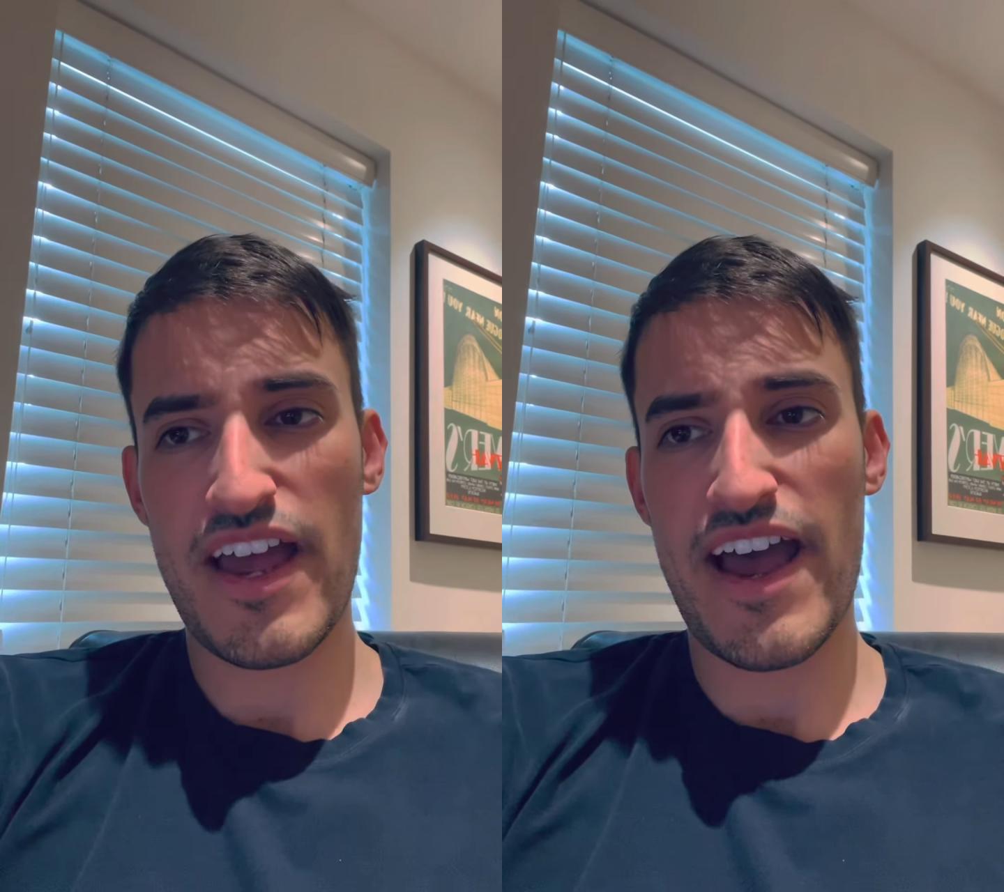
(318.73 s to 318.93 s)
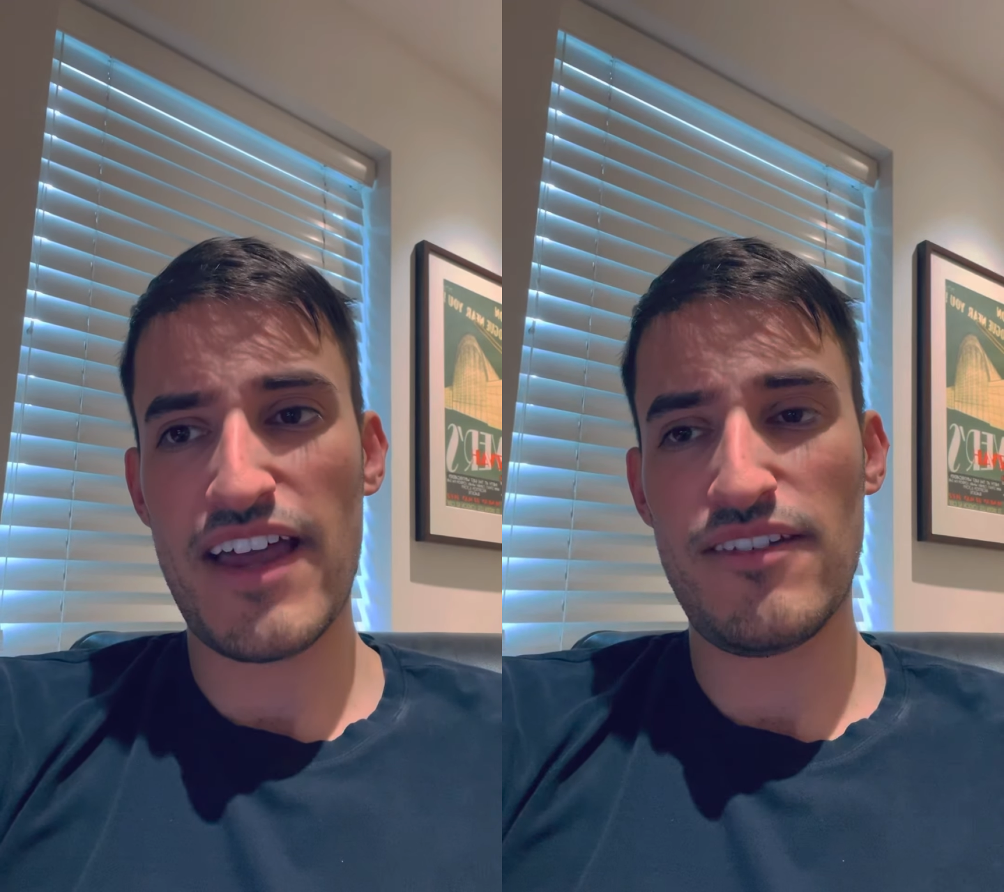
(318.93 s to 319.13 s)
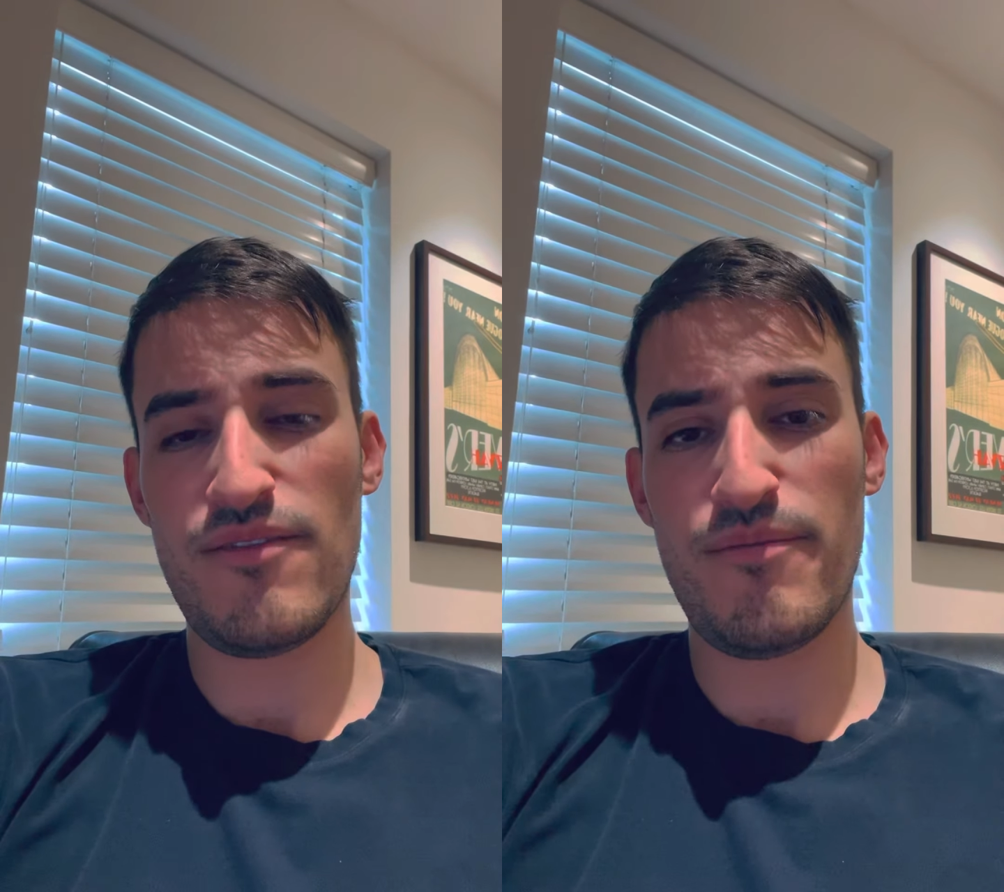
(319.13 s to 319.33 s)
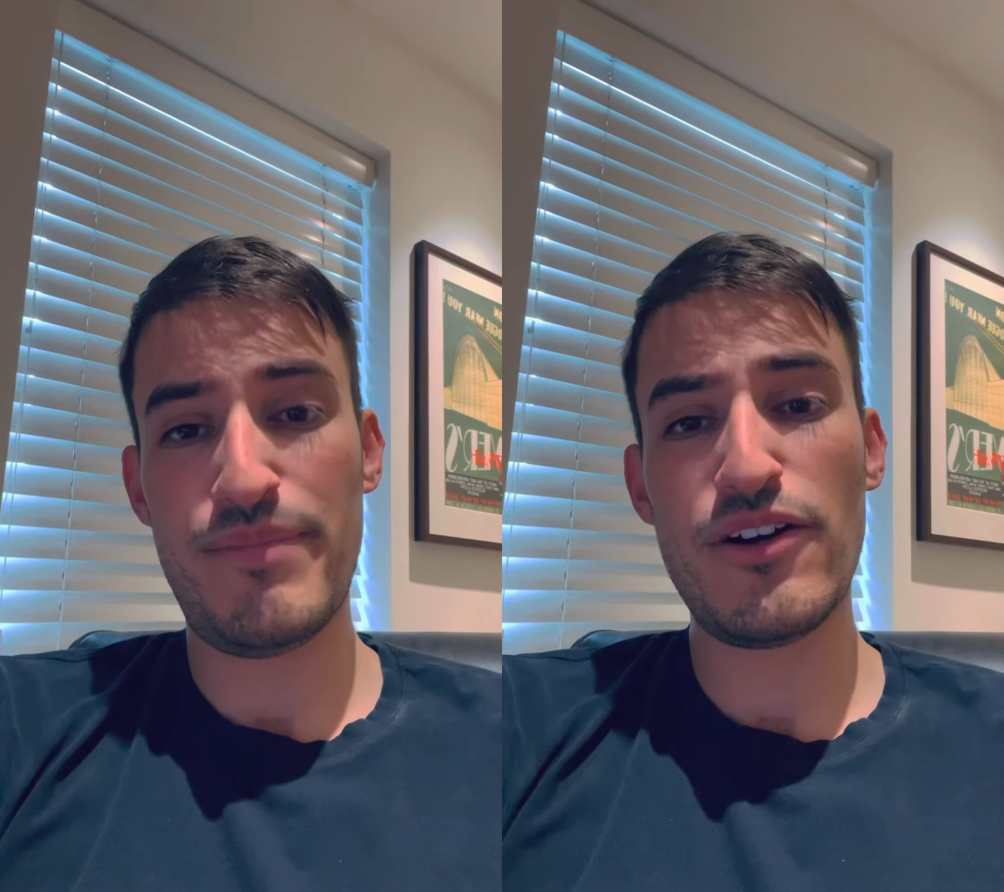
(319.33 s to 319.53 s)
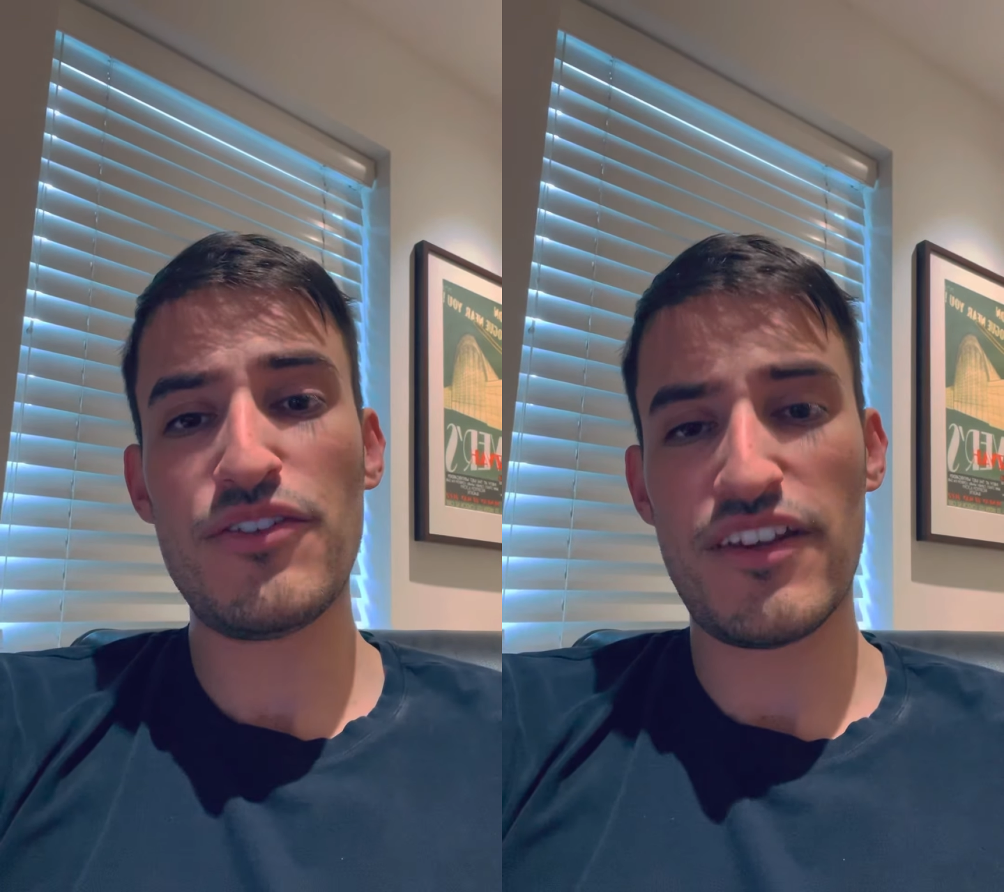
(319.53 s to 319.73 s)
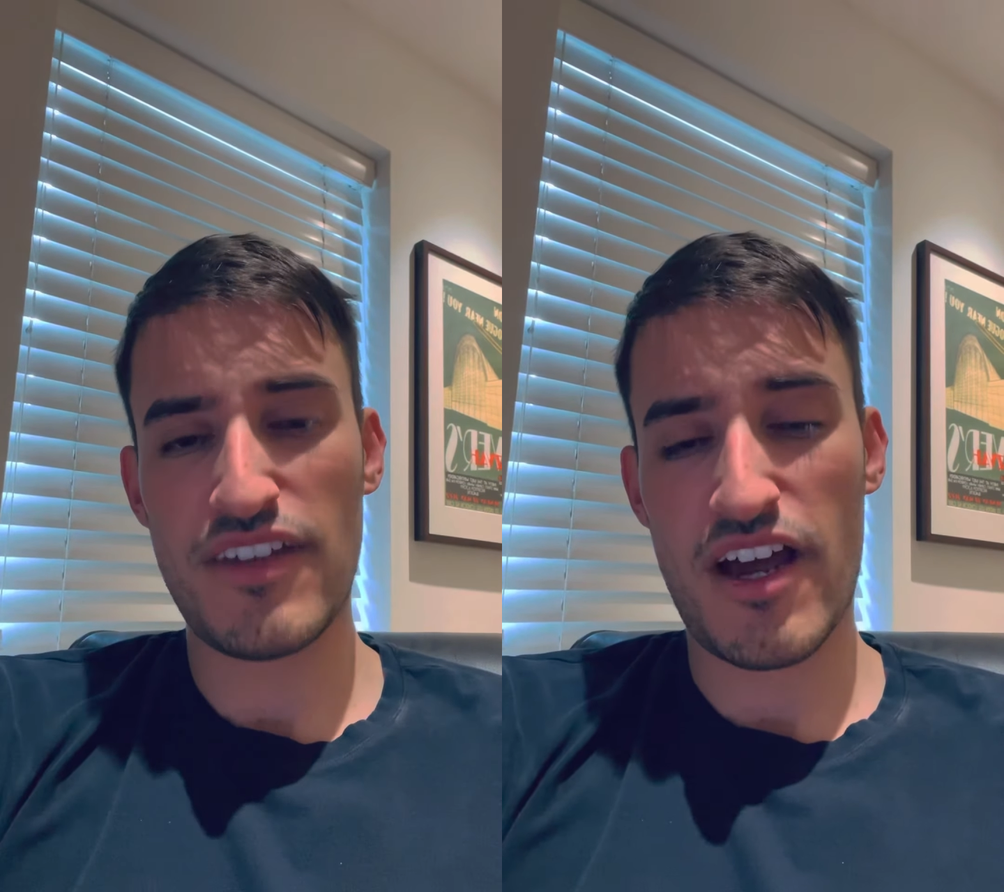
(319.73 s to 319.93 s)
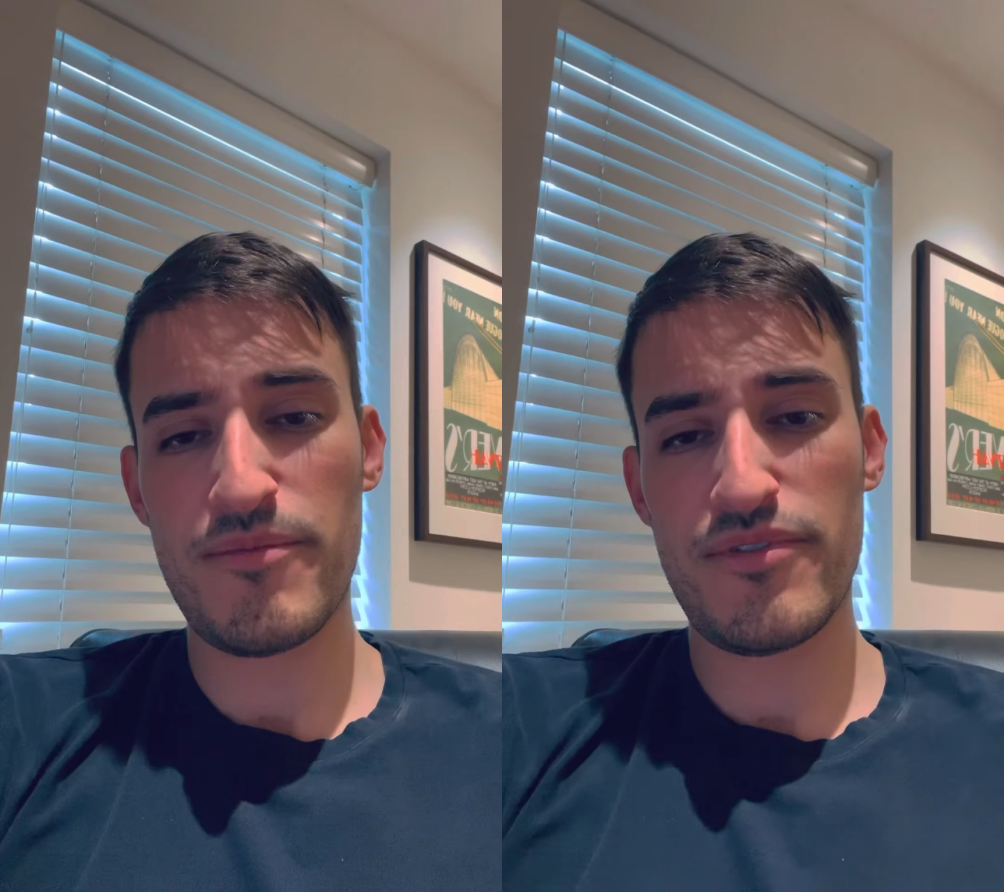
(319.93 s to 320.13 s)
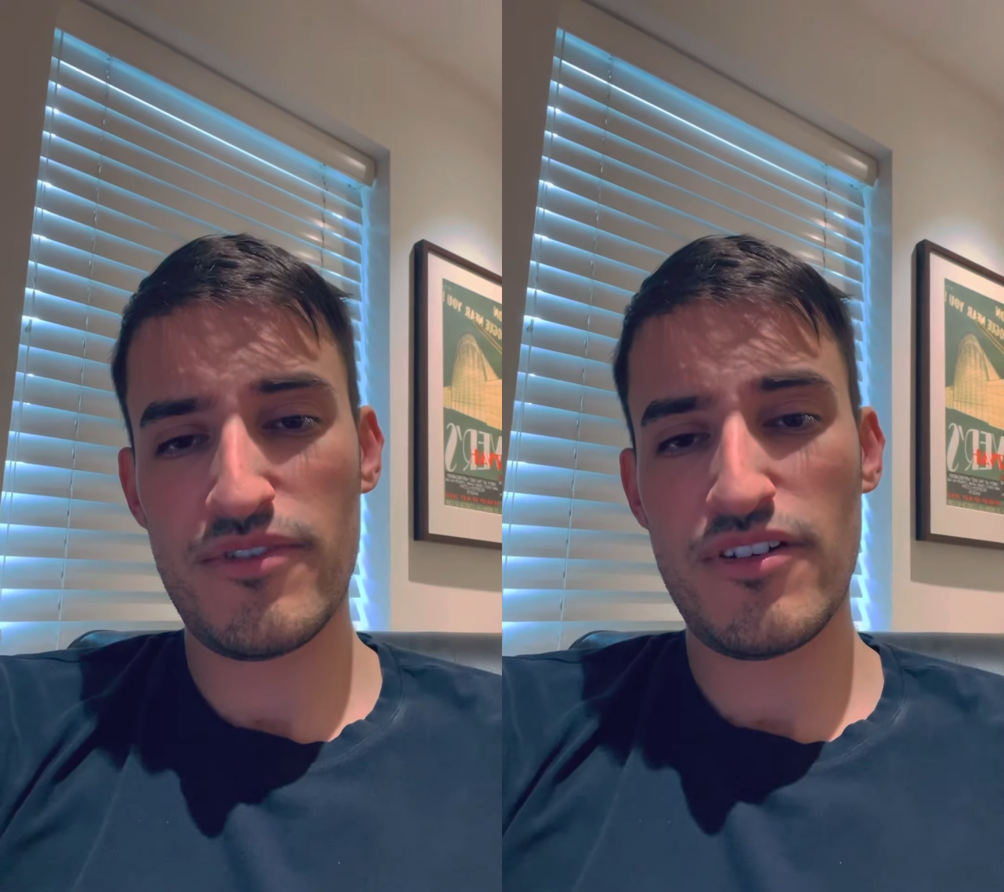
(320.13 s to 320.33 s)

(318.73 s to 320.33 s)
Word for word: and build us up